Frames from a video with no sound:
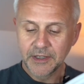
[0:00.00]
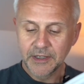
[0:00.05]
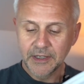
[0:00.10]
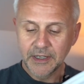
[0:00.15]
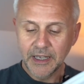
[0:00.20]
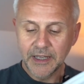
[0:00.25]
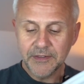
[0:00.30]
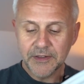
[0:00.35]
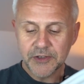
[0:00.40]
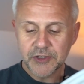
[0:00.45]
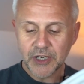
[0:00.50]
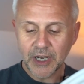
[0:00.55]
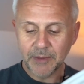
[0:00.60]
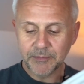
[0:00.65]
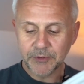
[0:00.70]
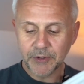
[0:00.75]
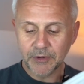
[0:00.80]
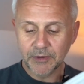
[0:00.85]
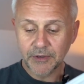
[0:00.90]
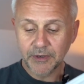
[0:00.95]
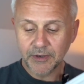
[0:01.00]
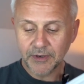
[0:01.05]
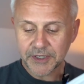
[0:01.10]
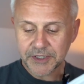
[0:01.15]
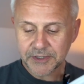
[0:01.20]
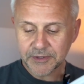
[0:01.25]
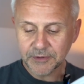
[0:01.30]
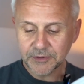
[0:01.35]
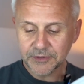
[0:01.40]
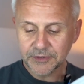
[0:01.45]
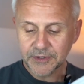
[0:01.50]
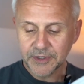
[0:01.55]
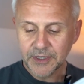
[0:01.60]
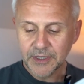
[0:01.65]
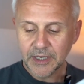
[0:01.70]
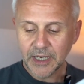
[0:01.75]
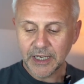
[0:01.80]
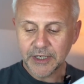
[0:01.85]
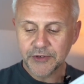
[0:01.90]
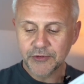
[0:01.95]
In the chapter on crystals,
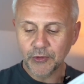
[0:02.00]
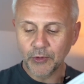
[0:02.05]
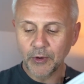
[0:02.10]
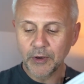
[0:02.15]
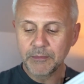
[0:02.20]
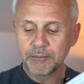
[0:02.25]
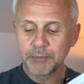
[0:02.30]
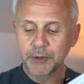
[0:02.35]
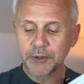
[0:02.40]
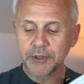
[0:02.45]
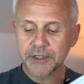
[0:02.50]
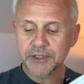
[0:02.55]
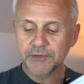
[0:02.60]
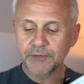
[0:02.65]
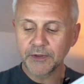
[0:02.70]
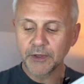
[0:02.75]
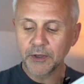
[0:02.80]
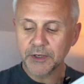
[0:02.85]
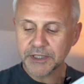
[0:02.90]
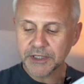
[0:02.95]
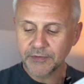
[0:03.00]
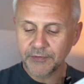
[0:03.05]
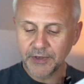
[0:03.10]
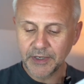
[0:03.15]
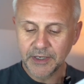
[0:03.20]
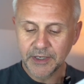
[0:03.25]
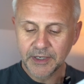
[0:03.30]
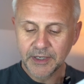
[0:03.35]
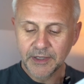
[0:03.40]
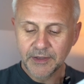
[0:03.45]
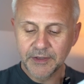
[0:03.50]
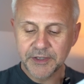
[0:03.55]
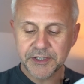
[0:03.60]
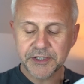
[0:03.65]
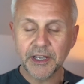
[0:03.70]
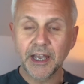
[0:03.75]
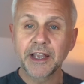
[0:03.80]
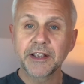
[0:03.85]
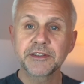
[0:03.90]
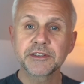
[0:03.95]
I draw on Buddhist philosophy, the
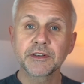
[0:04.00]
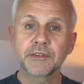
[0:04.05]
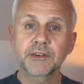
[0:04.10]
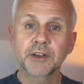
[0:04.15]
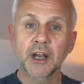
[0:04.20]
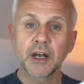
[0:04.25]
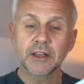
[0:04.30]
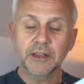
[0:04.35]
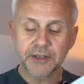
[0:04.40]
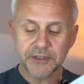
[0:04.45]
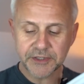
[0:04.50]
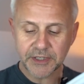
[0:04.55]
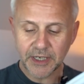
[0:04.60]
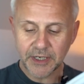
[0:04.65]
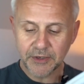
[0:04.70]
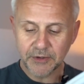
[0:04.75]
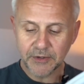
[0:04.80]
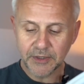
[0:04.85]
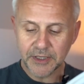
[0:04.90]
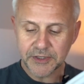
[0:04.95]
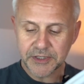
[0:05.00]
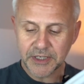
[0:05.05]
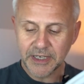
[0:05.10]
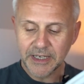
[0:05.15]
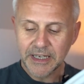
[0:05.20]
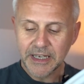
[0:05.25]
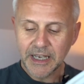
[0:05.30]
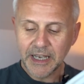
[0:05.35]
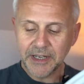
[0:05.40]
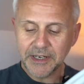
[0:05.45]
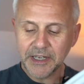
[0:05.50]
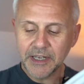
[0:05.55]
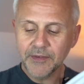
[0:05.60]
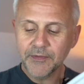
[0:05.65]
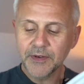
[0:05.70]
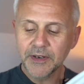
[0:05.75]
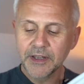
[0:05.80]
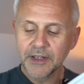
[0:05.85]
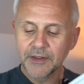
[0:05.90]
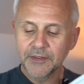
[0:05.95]
science of colour psychology, and
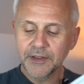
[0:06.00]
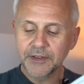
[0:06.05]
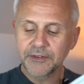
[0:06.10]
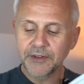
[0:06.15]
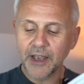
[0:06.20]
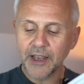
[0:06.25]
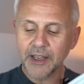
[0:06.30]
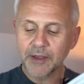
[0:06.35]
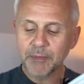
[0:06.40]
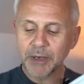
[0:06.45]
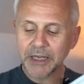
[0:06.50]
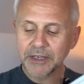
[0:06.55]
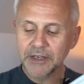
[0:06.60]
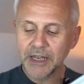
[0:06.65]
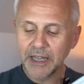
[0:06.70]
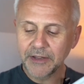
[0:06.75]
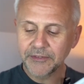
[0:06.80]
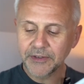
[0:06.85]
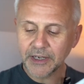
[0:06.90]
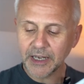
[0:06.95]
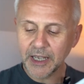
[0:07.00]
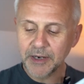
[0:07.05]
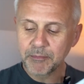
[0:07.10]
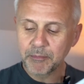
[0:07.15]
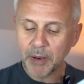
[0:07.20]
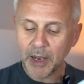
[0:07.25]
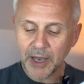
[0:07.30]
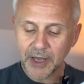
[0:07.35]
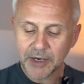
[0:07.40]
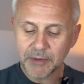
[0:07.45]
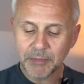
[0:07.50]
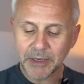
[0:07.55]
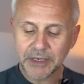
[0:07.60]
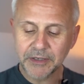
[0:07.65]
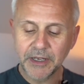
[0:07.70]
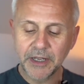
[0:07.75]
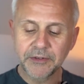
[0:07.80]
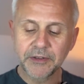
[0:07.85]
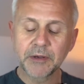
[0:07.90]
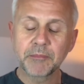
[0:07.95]
even the diamagnetic and
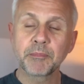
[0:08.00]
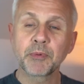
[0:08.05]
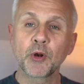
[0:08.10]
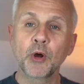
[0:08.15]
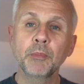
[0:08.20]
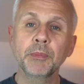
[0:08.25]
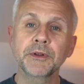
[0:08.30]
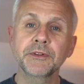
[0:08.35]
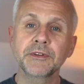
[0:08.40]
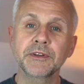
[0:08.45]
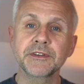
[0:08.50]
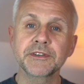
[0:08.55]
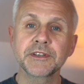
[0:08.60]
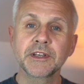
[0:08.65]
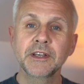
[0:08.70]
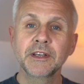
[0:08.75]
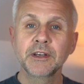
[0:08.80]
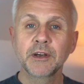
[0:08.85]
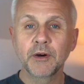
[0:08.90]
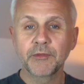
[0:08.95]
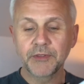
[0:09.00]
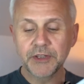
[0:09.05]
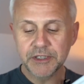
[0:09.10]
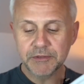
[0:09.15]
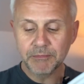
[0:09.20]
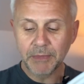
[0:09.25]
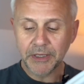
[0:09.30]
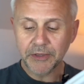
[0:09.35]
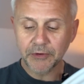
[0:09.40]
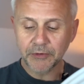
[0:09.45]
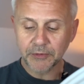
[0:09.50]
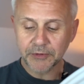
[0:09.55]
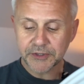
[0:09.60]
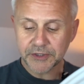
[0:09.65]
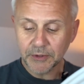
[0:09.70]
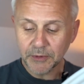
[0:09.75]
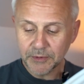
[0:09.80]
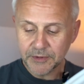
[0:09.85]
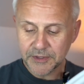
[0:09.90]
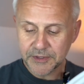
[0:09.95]
paramagnetic properties of these mineral
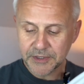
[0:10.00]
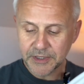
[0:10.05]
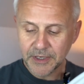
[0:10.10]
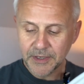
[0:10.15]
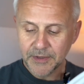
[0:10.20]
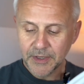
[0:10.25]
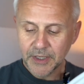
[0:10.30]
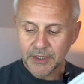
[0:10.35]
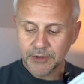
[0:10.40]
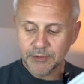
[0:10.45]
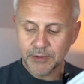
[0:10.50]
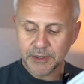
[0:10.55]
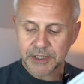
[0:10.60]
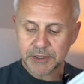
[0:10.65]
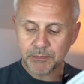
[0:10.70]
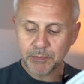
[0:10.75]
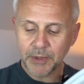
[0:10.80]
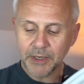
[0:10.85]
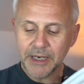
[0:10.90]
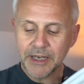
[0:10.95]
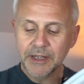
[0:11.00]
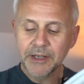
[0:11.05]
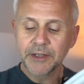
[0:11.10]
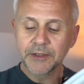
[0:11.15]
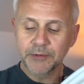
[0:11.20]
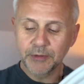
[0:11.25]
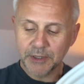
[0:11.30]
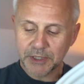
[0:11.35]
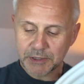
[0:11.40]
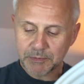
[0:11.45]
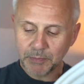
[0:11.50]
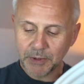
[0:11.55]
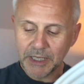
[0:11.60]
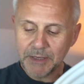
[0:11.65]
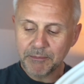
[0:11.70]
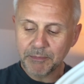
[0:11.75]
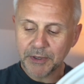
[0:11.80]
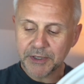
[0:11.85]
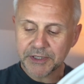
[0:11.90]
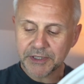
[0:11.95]
stones to explain
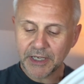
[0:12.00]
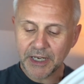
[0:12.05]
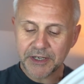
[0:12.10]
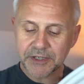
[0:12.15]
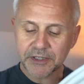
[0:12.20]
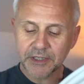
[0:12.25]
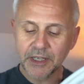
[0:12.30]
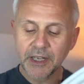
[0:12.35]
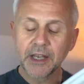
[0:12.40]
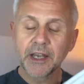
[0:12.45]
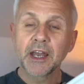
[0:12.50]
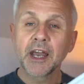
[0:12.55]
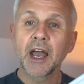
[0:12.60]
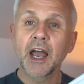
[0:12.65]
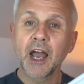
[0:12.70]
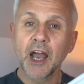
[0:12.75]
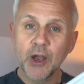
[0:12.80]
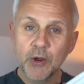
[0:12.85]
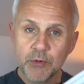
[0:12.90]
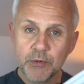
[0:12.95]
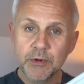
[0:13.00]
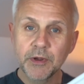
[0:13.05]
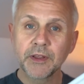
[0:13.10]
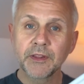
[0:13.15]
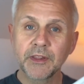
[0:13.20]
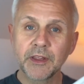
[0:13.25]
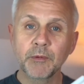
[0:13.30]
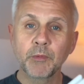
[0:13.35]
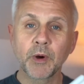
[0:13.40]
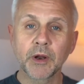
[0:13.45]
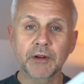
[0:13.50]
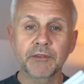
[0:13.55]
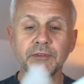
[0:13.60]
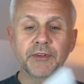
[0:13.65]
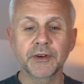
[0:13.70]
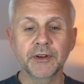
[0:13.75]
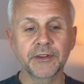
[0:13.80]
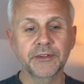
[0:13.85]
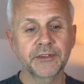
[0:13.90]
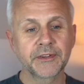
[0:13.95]
precisely how they work
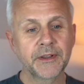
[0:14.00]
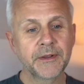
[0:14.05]
for us.